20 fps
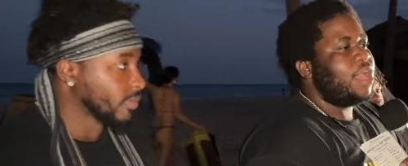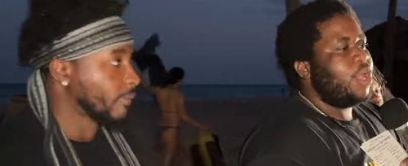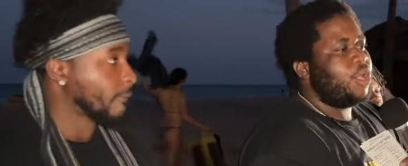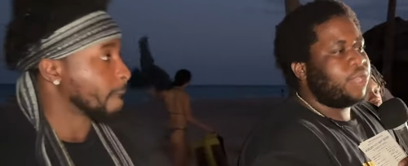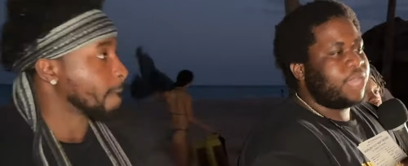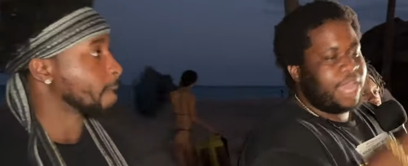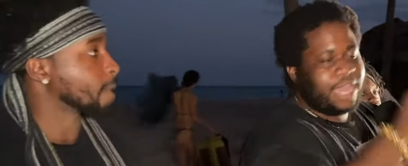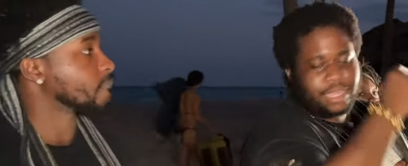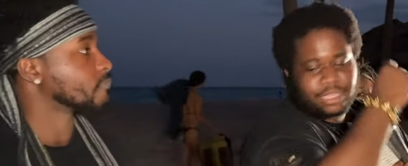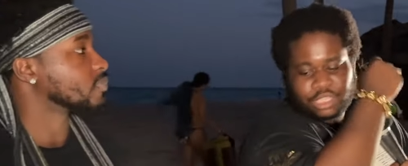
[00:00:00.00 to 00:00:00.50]

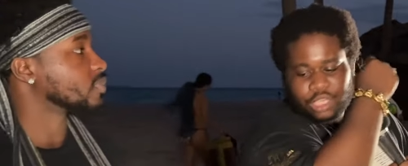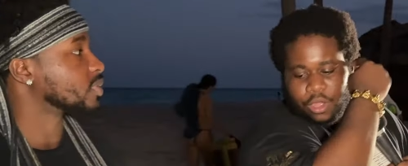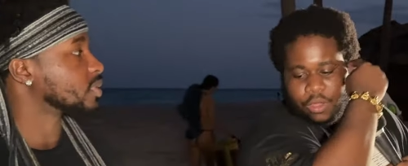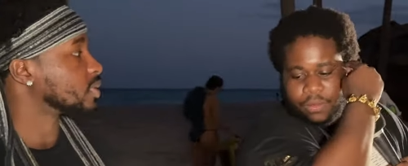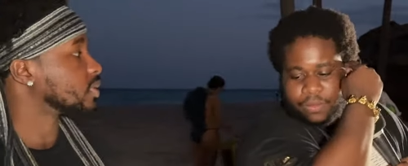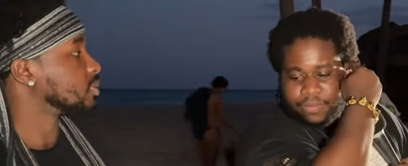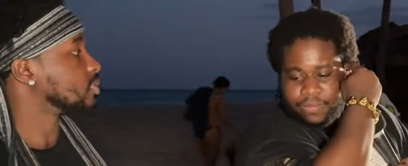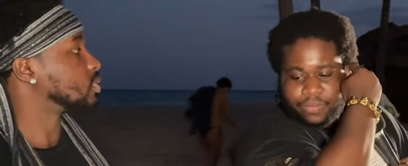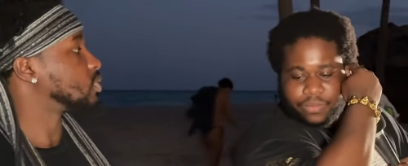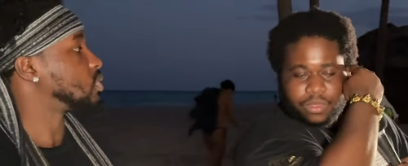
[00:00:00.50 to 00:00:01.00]
Speaker 1: Okay. So I got
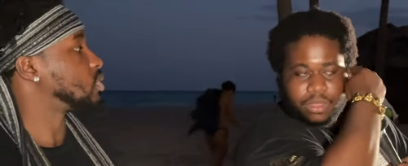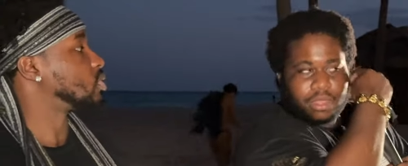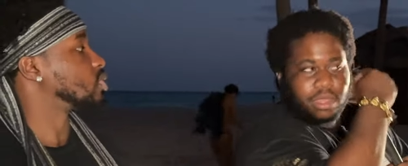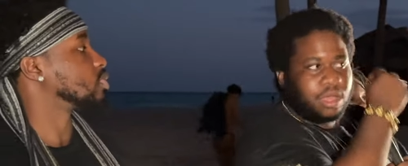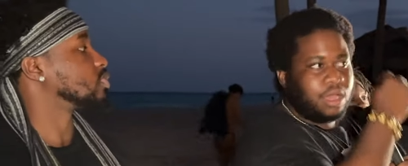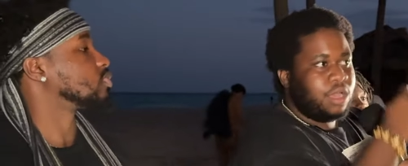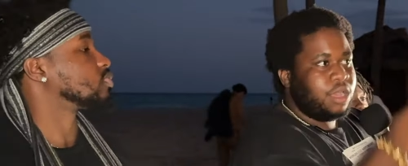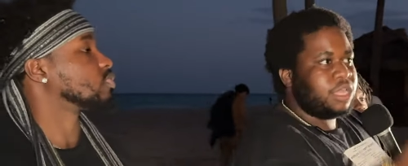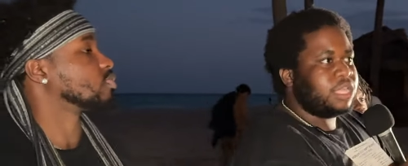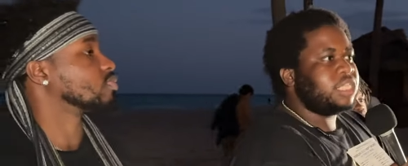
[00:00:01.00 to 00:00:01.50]
a couple
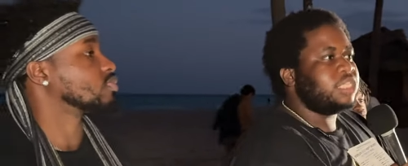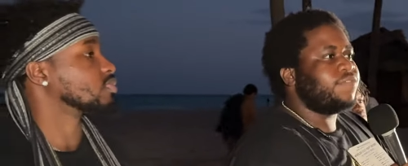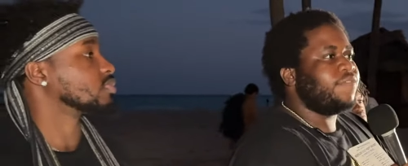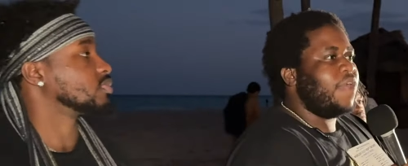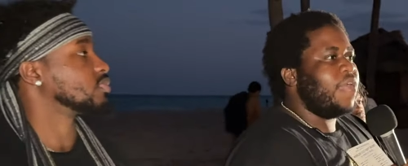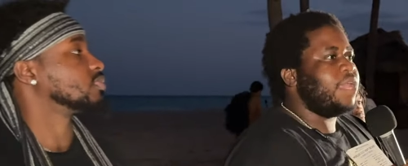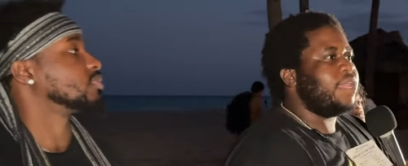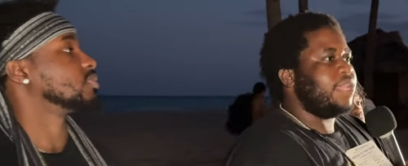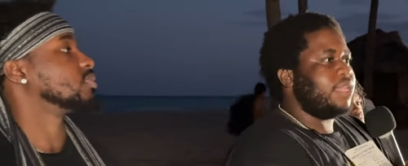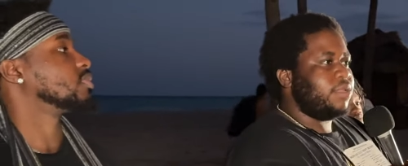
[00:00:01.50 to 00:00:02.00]
of them. That's
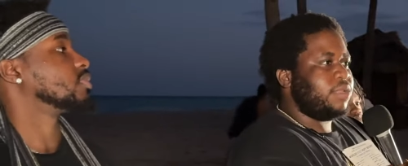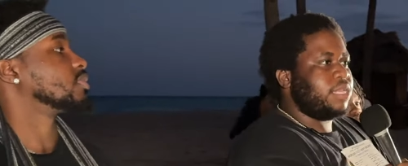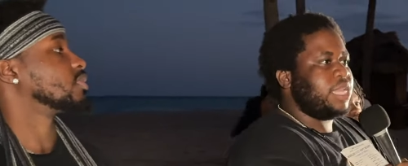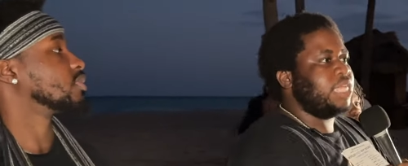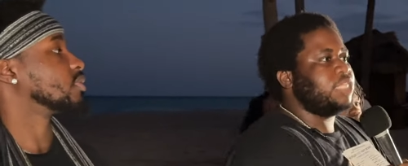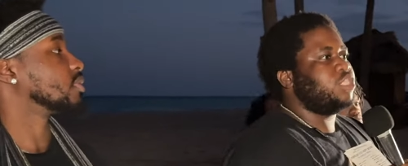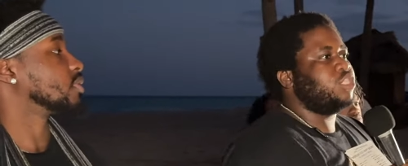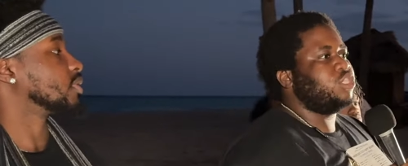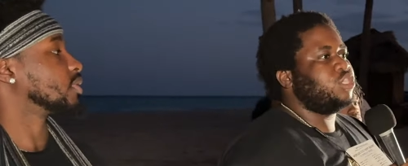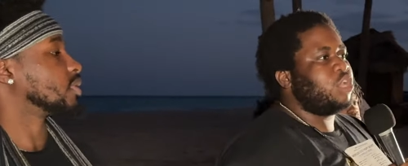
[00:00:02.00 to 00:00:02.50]
fine. Right.
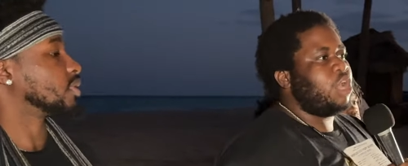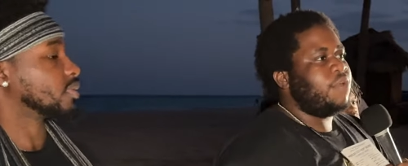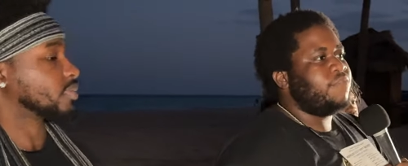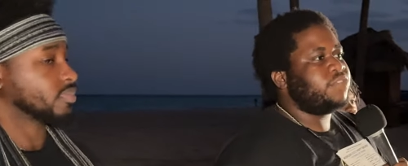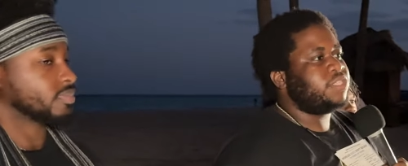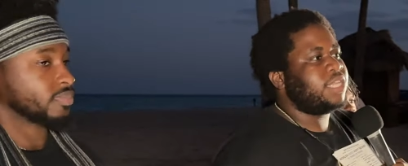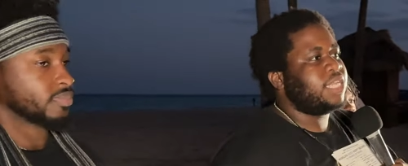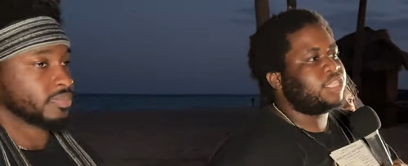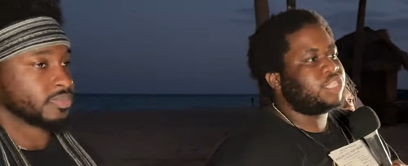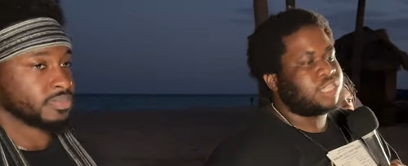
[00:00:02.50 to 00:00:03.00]
That's just a
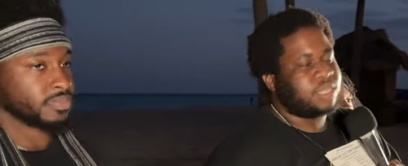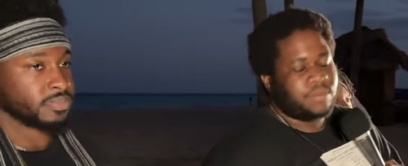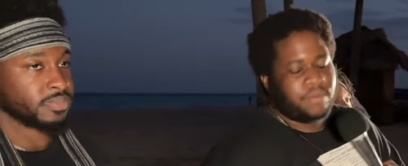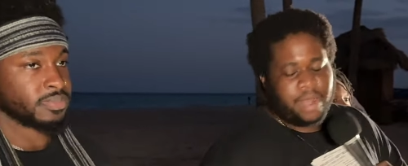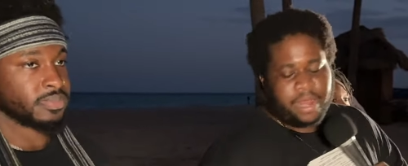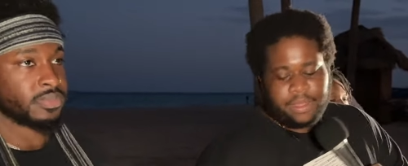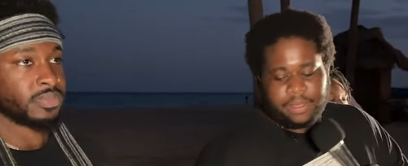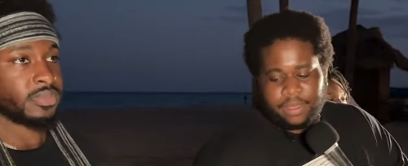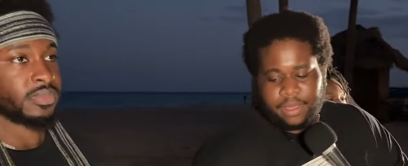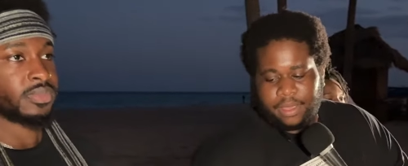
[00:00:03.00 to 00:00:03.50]
conversation, all right? All
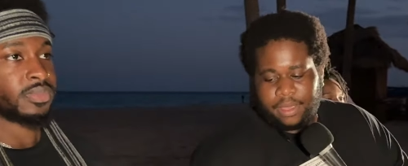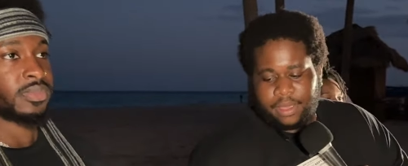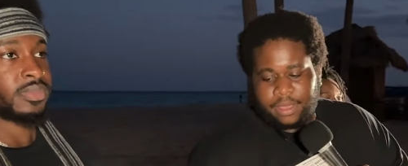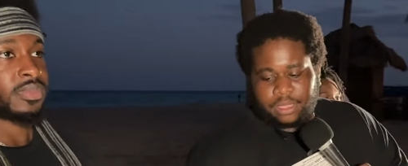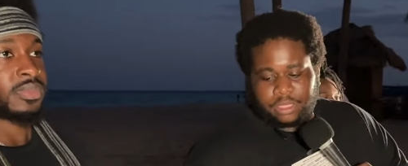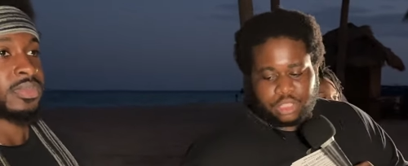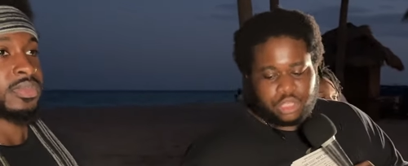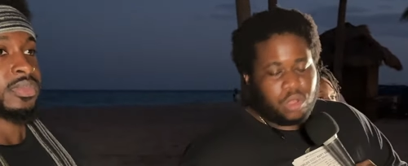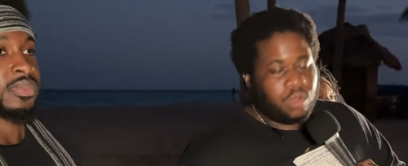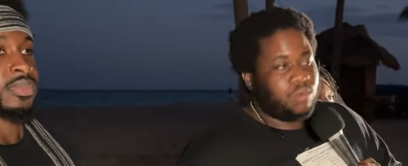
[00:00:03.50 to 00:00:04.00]
right,
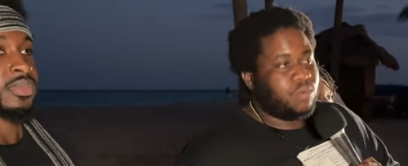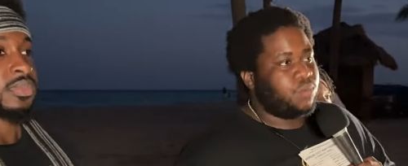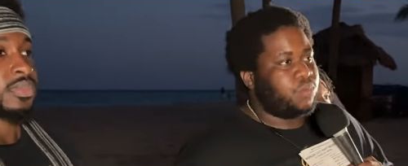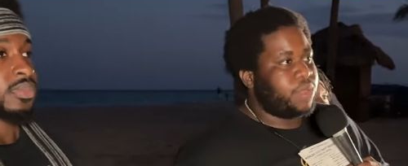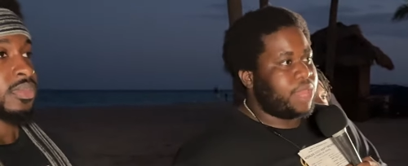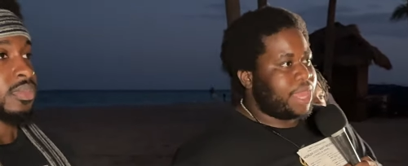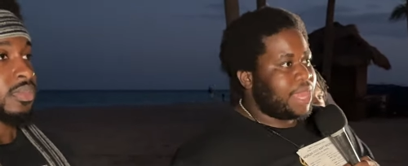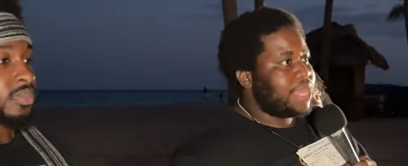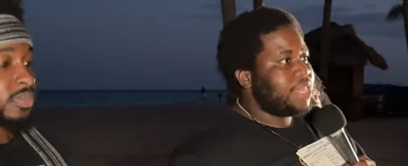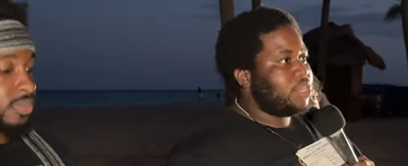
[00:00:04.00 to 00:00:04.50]
so
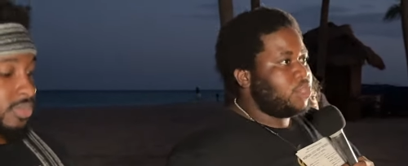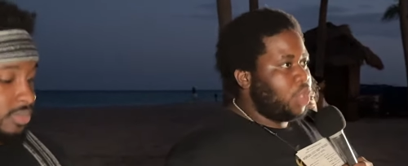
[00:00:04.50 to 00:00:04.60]
we can